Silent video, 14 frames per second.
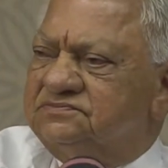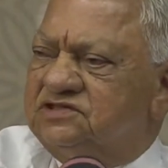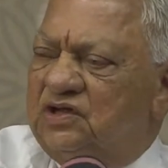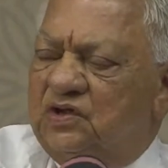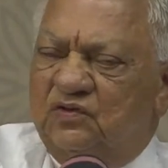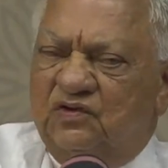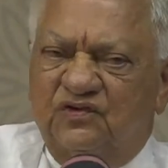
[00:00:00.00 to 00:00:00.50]

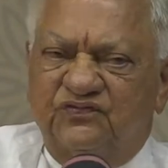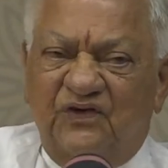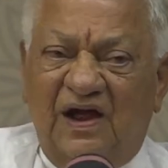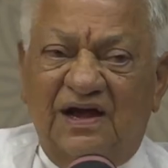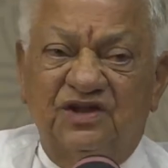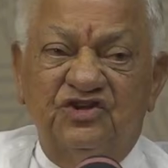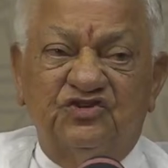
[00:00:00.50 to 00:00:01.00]
You will
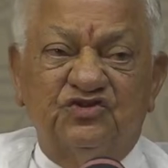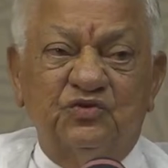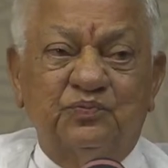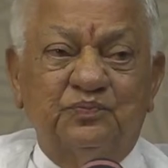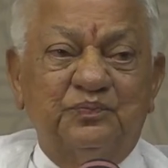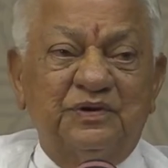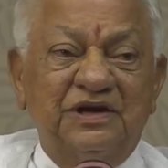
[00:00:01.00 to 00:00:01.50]
find the
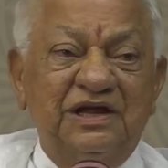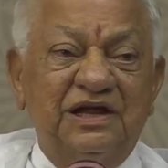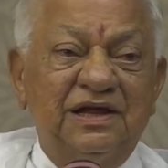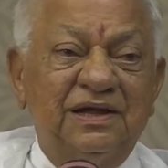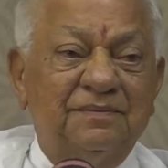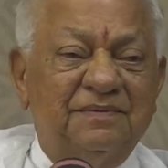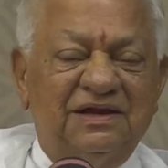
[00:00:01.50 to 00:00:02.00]

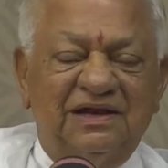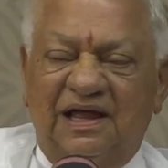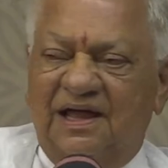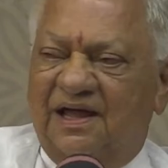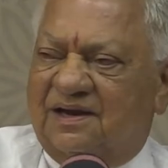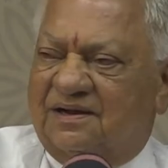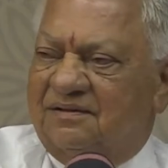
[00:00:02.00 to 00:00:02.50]
supreme in
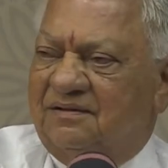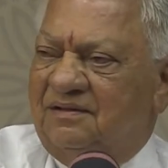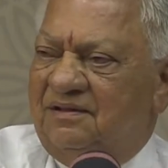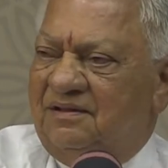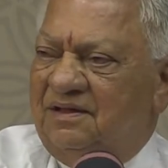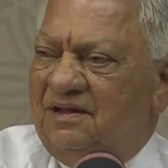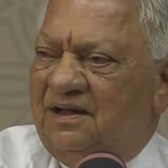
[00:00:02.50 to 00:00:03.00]
here.
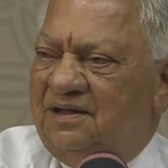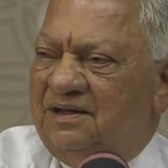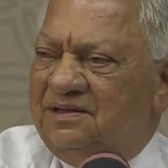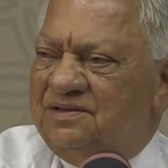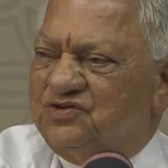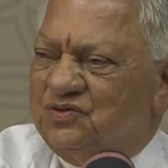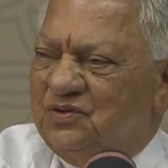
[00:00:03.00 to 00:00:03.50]

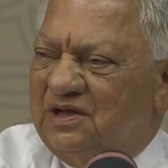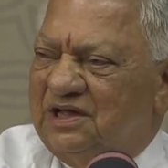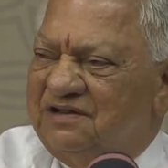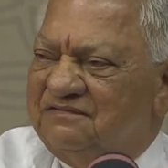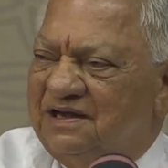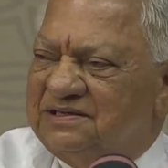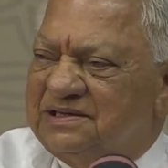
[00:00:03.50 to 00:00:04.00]

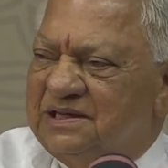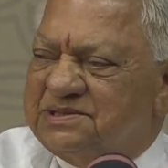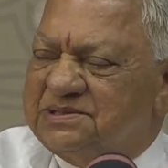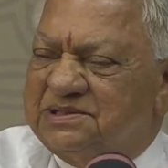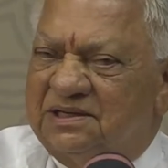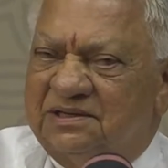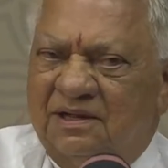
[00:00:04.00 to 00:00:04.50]
Sugriva
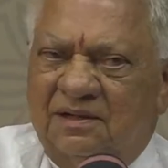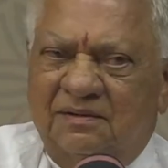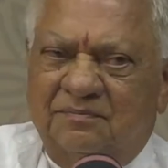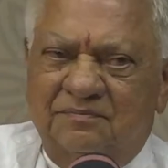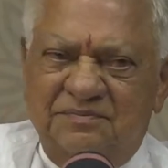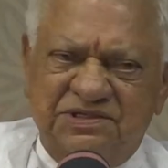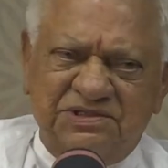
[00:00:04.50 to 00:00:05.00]
tested.
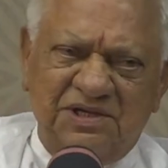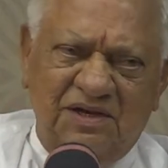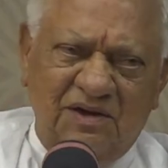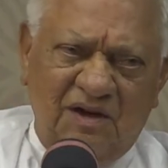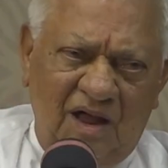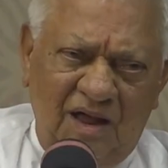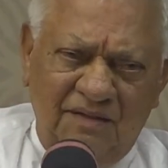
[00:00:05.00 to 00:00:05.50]

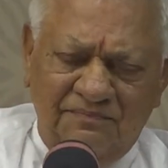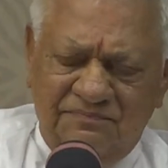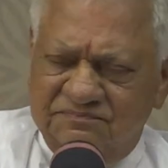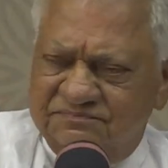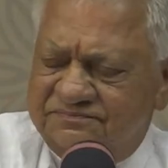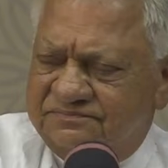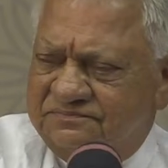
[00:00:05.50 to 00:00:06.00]
Mr.
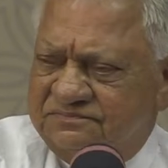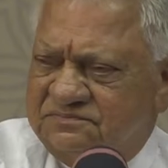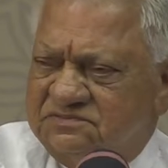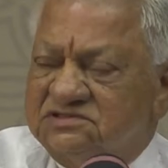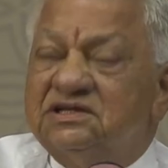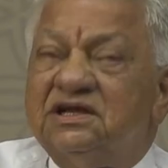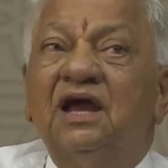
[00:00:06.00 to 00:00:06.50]
Ram,
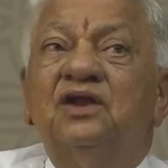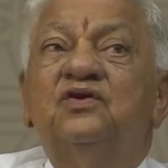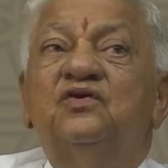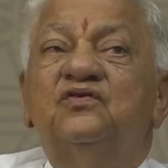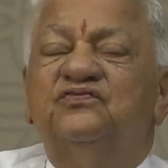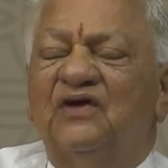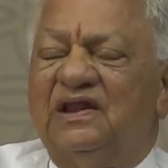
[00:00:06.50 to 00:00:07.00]
can
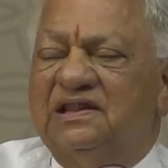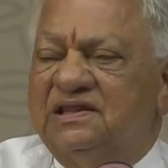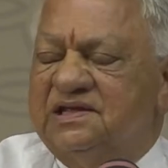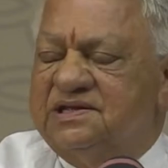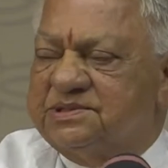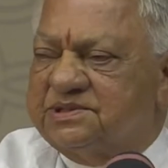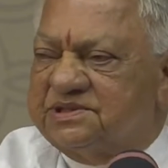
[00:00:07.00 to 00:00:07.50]
you fell
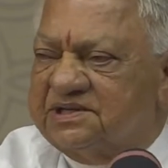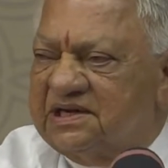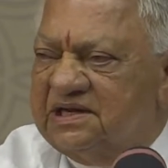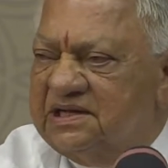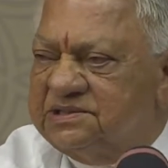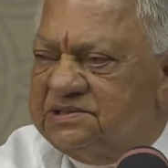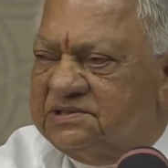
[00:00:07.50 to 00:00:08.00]
these
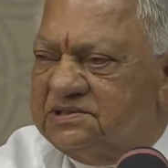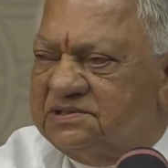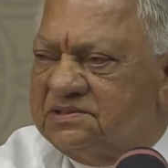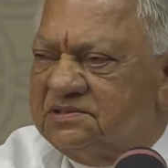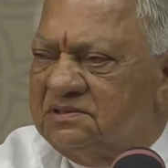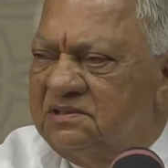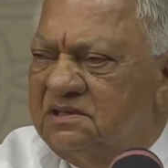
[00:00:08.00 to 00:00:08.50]

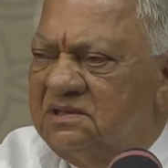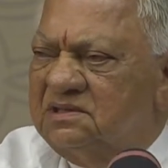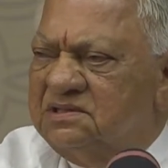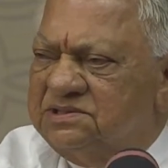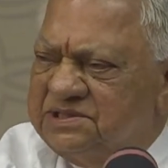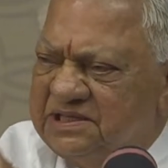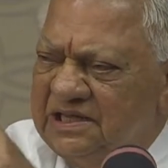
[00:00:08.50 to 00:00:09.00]
trees?
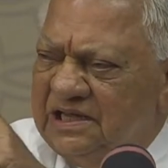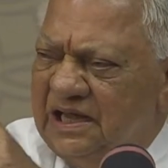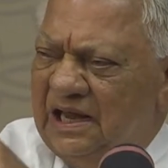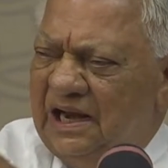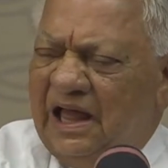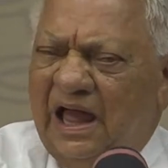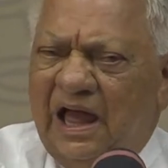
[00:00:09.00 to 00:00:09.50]

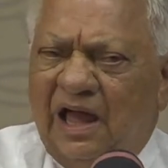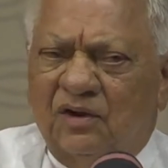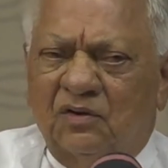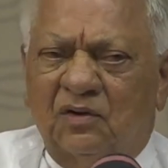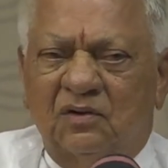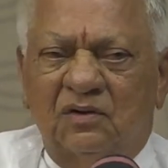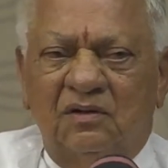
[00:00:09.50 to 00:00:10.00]
Single
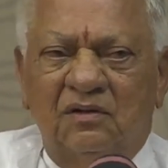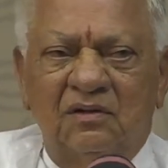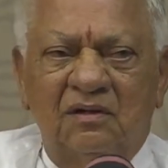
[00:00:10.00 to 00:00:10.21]
arrow.